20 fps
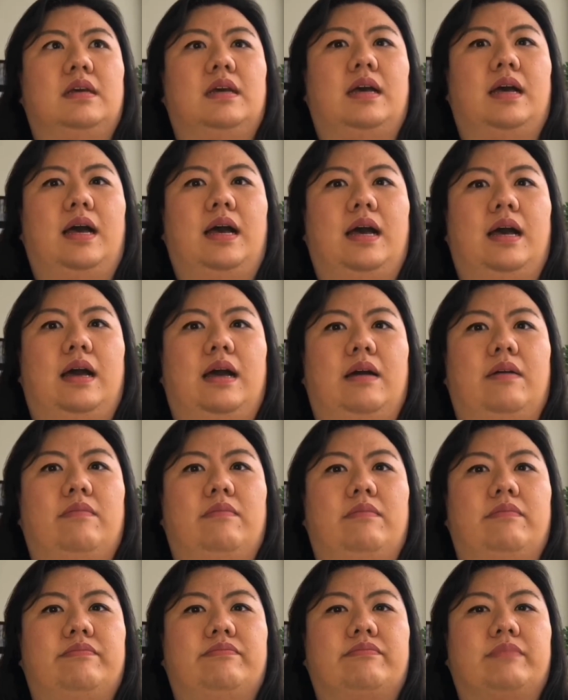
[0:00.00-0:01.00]

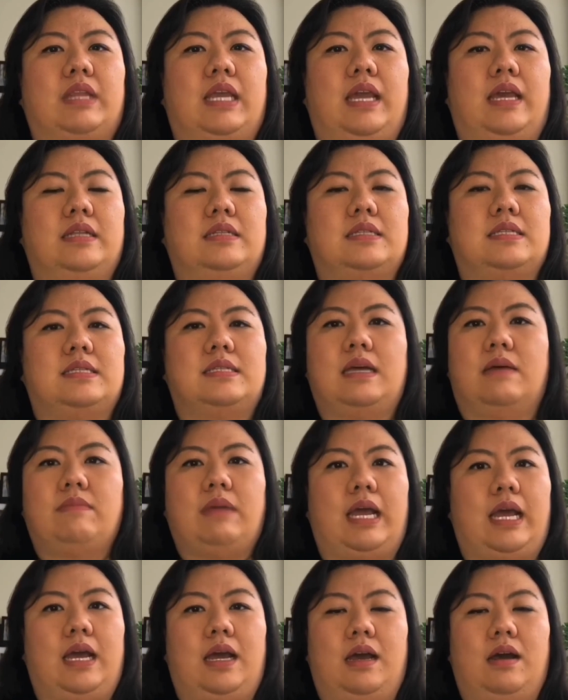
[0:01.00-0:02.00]
And
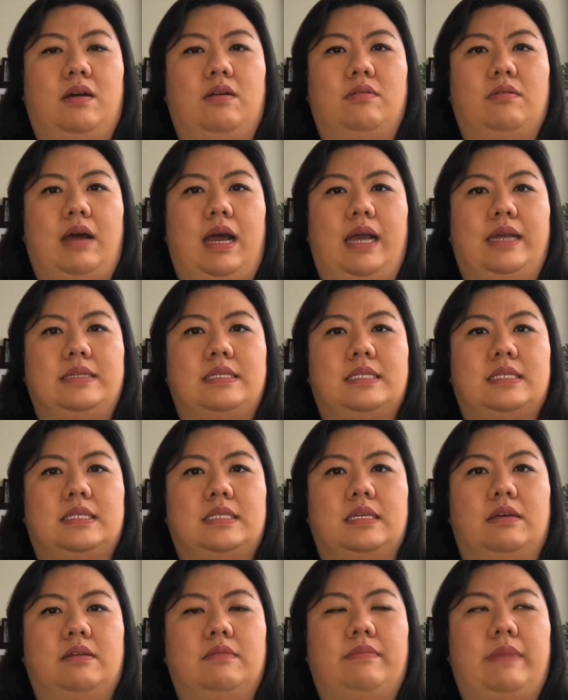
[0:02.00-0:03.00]
somehow I
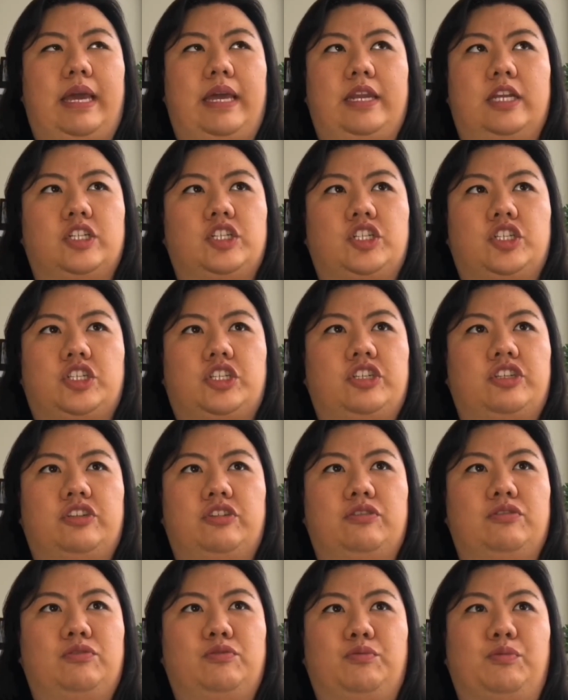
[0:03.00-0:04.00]
still managed
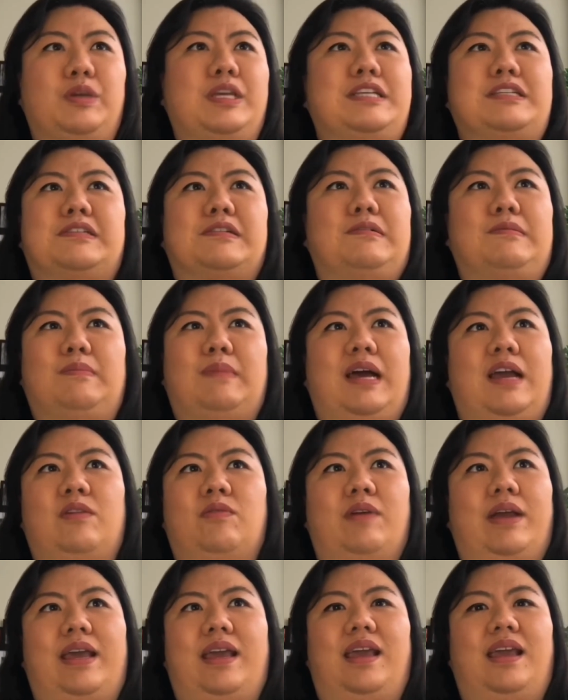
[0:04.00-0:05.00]
to weasel my
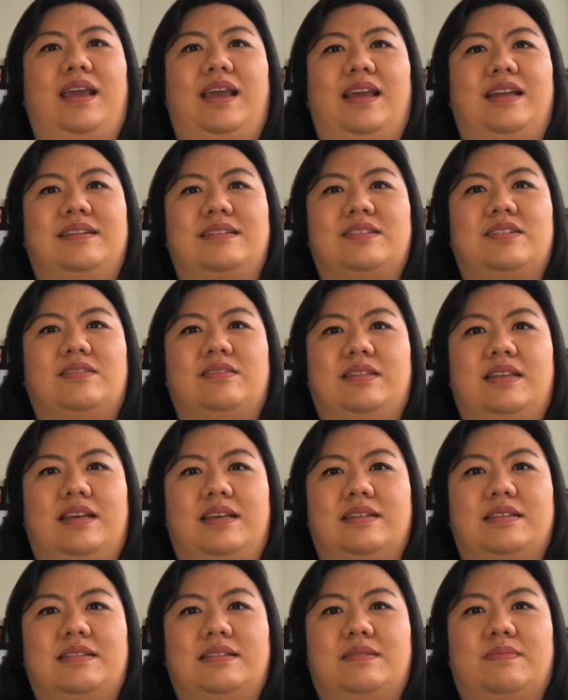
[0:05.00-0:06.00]
way into
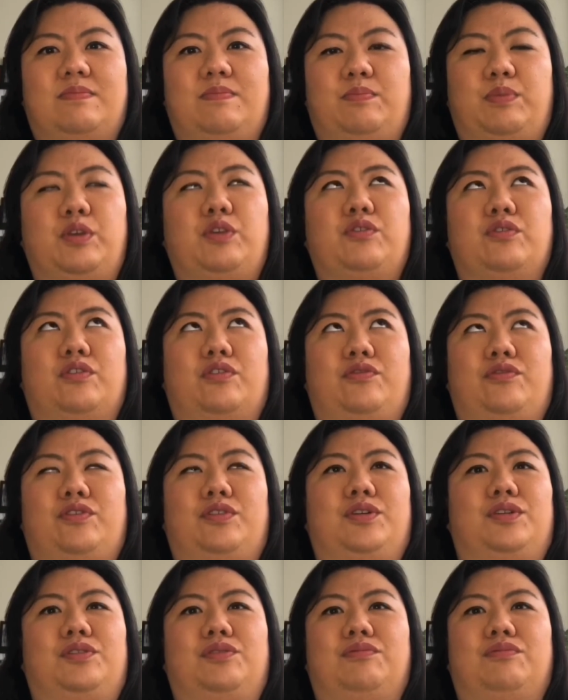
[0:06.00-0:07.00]
this
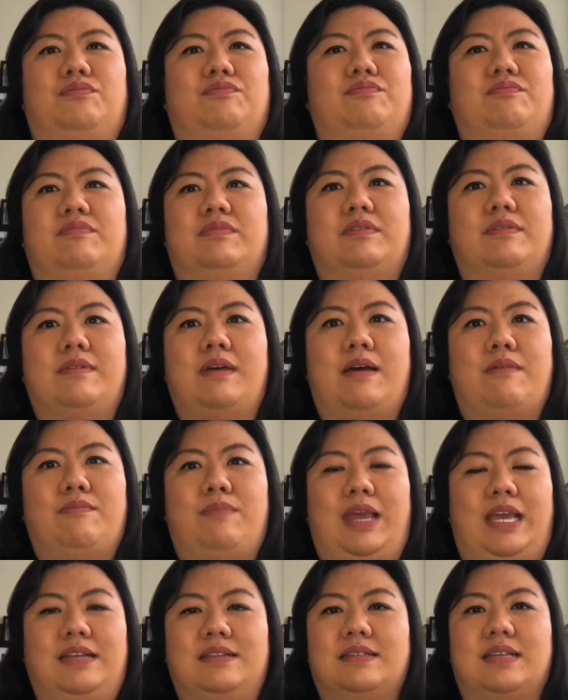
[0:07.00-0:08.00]
beautiful,
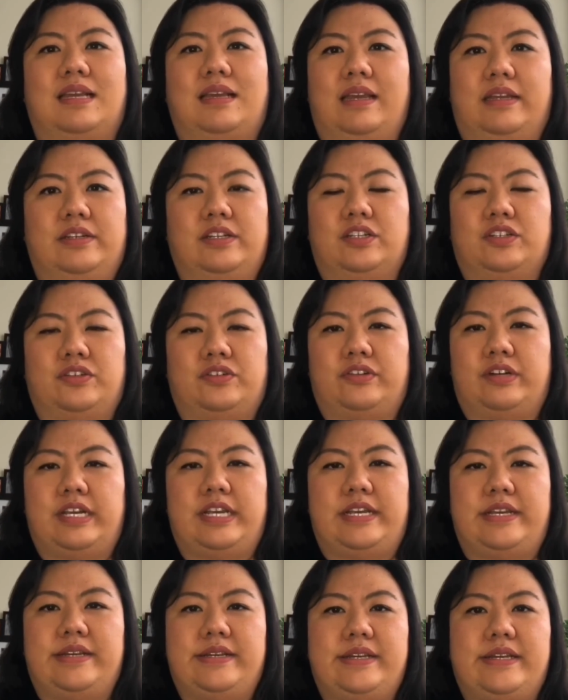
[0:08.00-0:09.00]
amazing
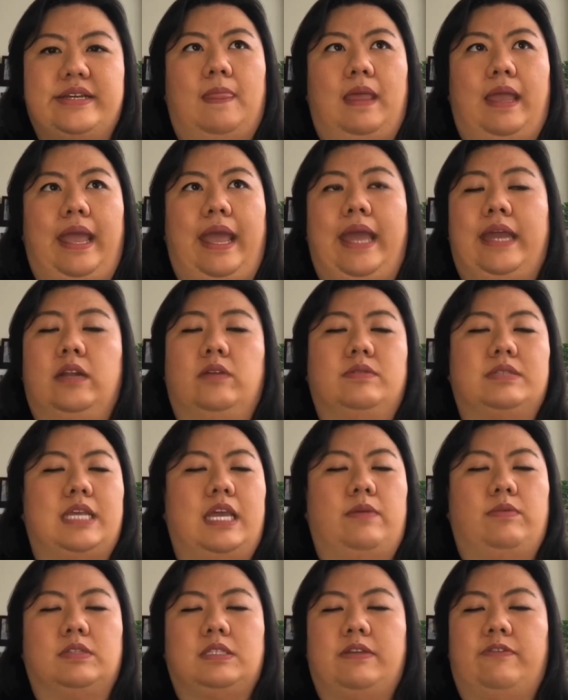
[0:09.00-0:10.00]
industry. And it was
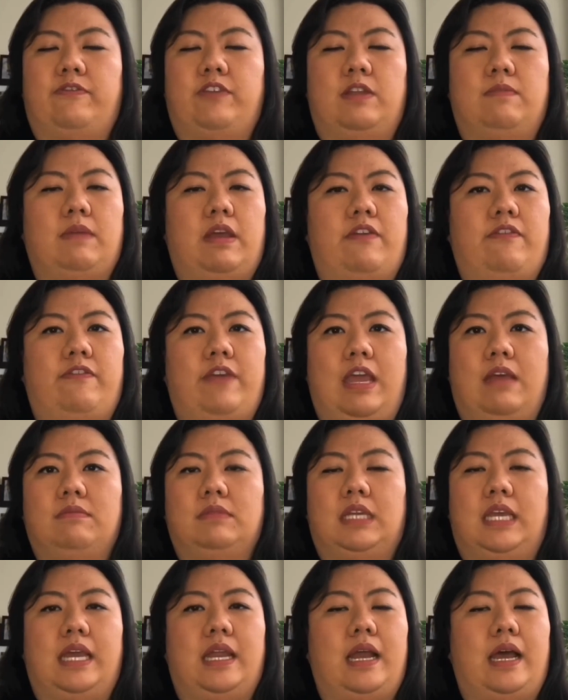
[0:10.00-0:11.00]
able to feed my
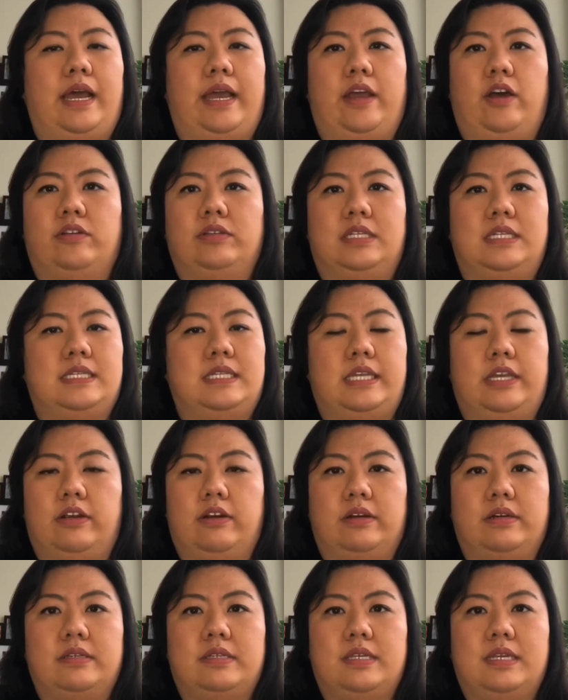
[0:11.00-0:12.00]
family and I all these
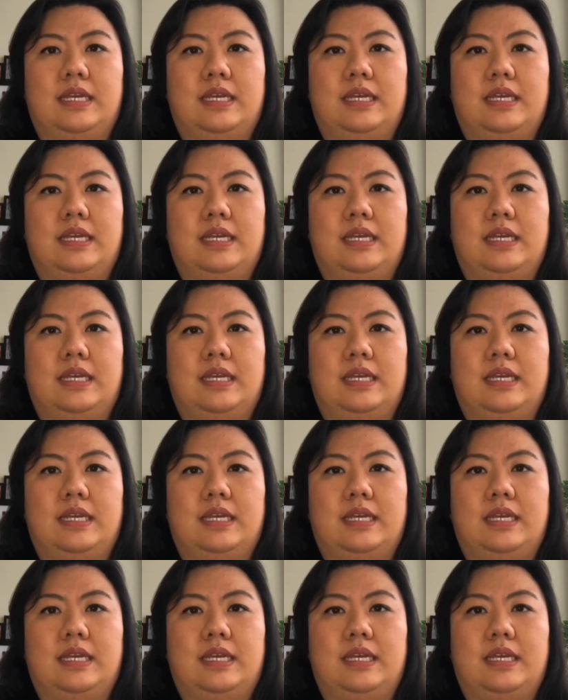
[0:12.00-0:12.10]
years.